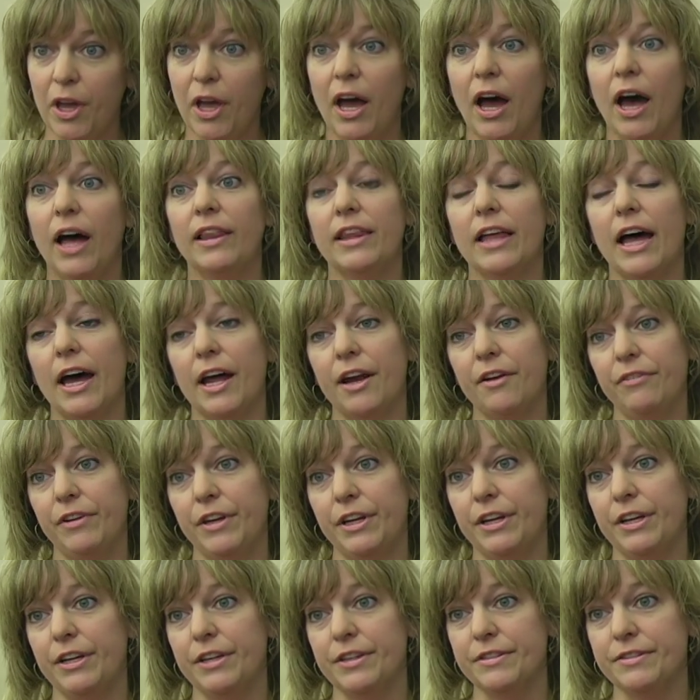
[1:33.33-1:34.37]
A lot of it
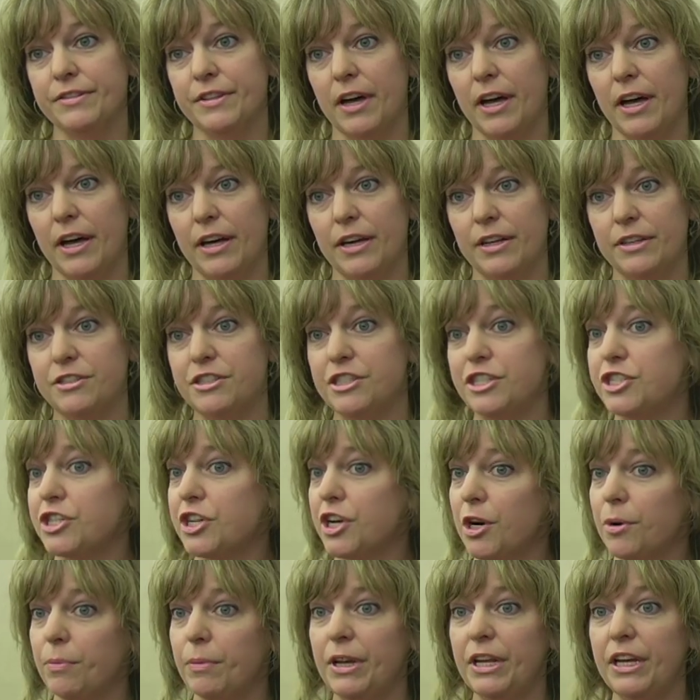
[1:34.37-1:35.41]
is
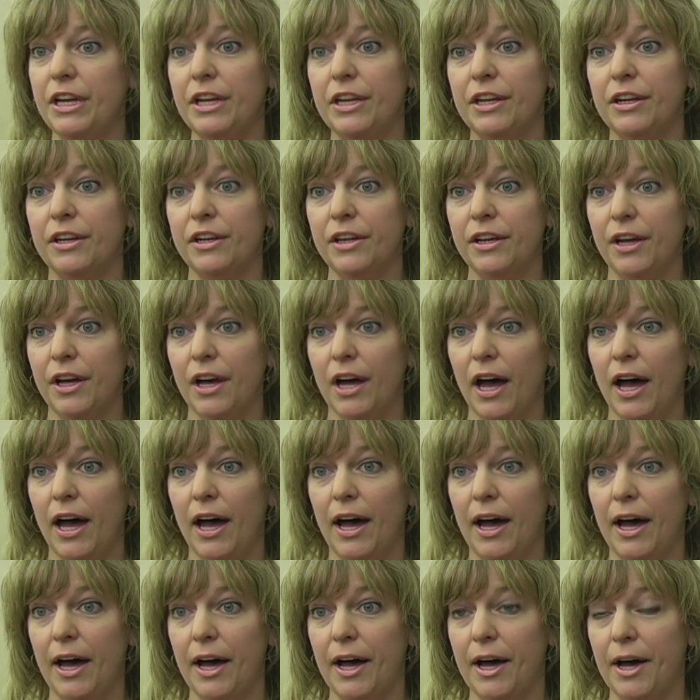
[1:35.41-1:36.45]
determining
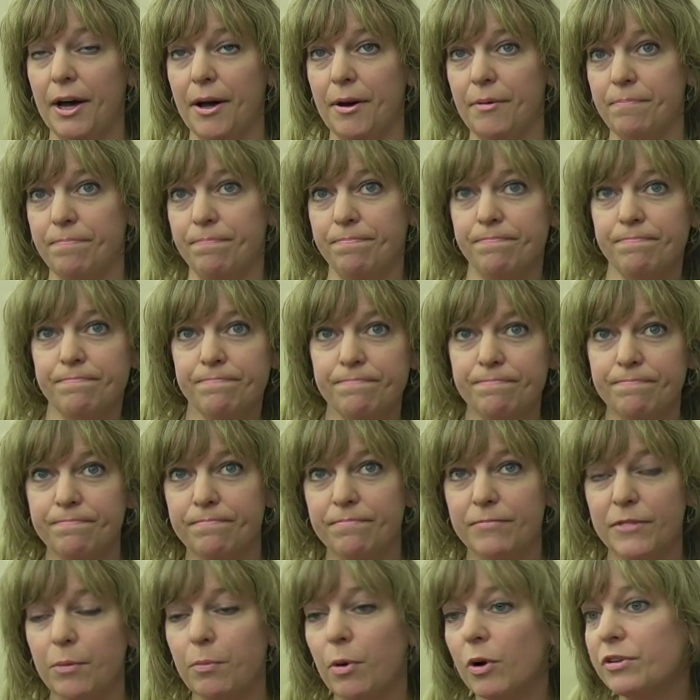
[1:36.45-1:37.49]

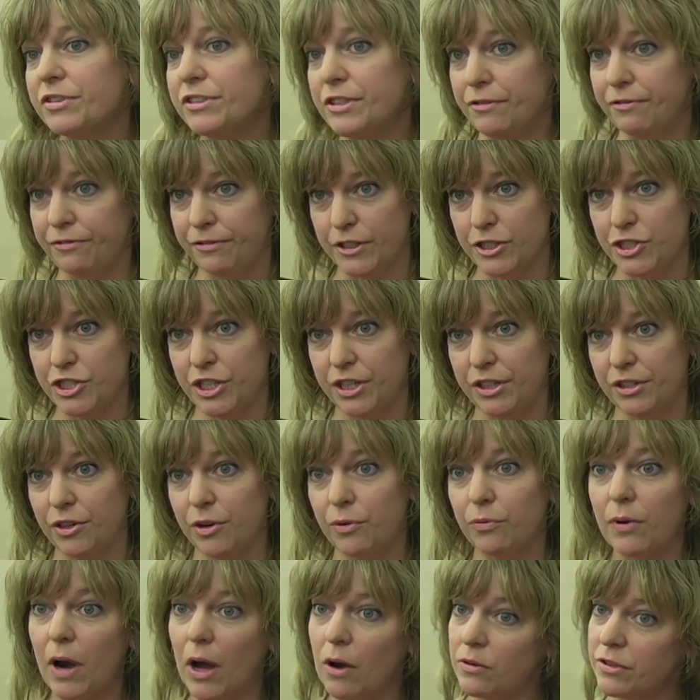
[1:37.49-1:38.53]
the most efficient
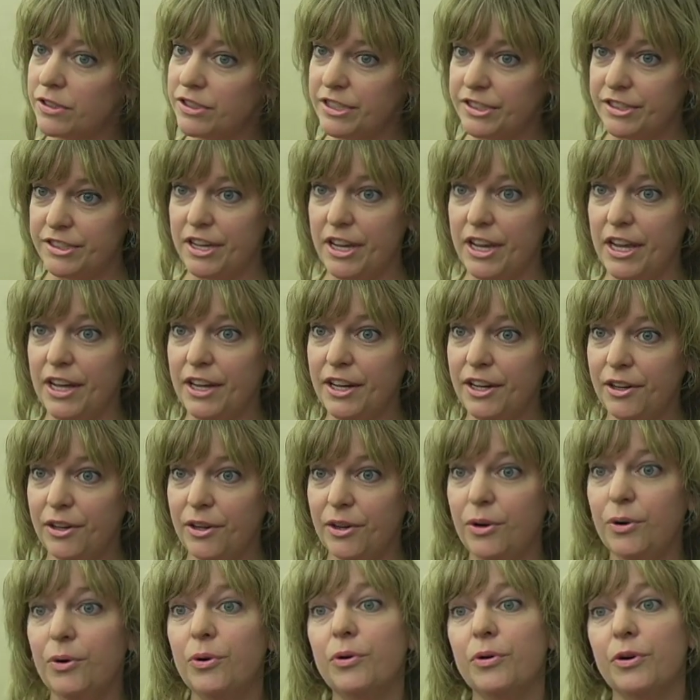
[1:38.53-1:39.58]
route to take,
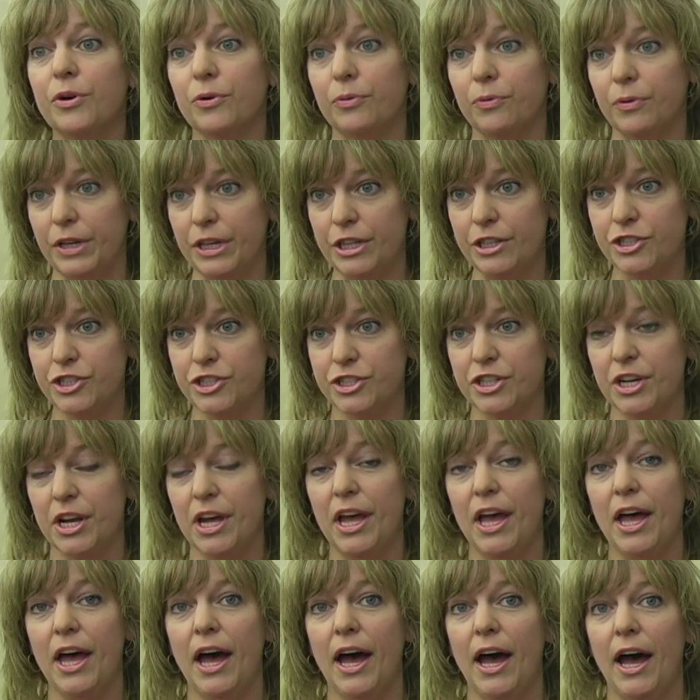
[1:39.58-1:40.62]
who to reach,
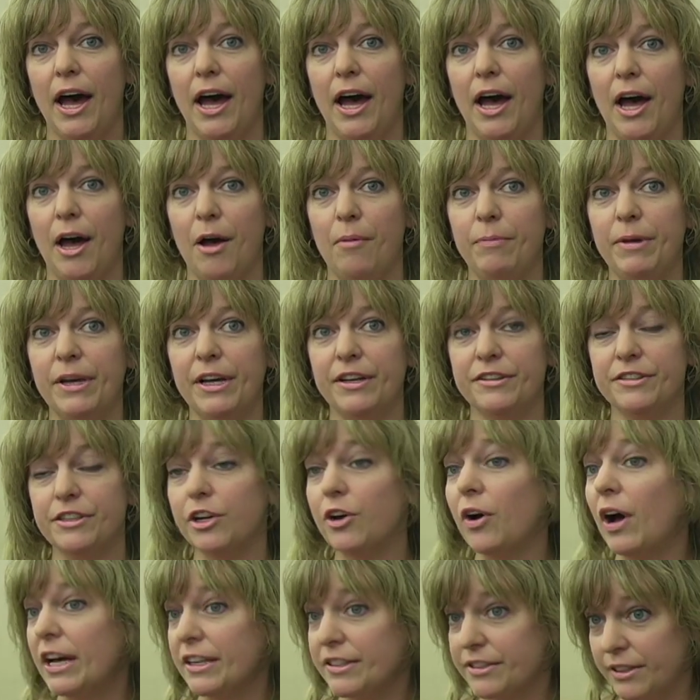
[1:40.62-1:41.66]
because it
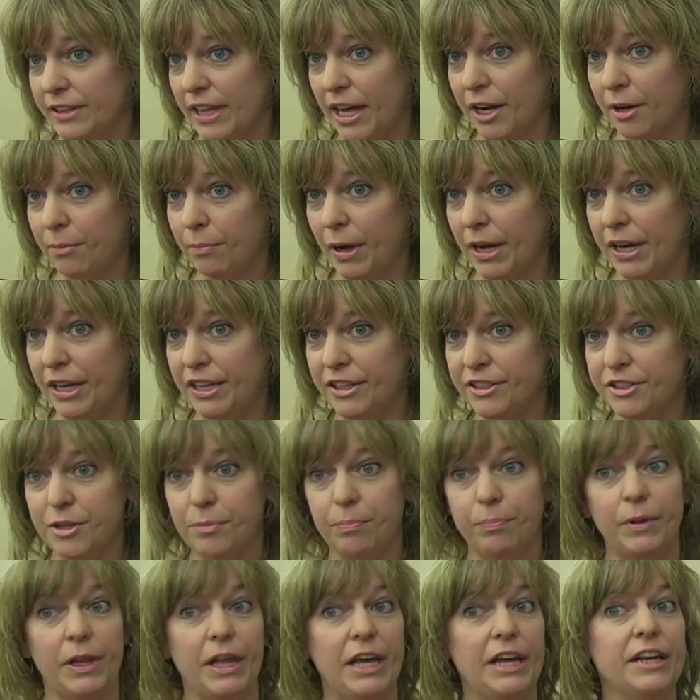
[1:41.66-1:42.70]
costs a lot of money to
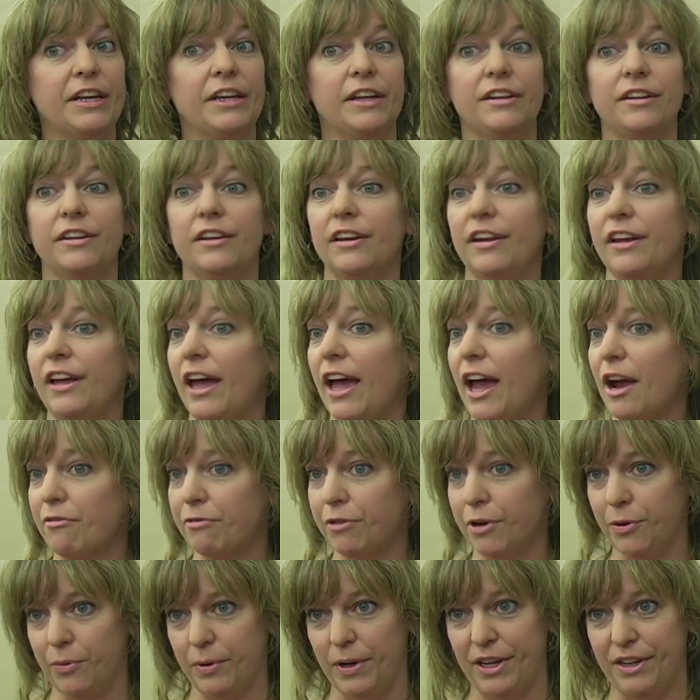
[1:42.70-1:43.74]
blanket
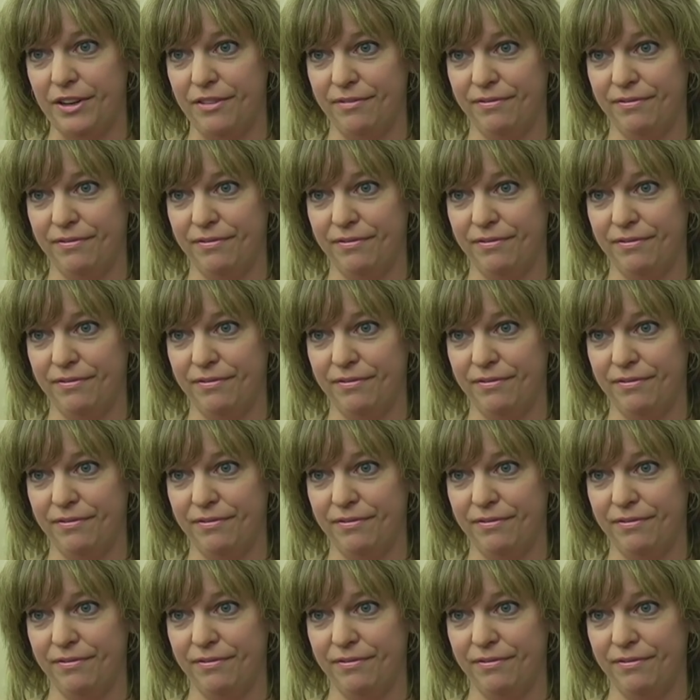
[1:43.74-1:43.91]
everyone.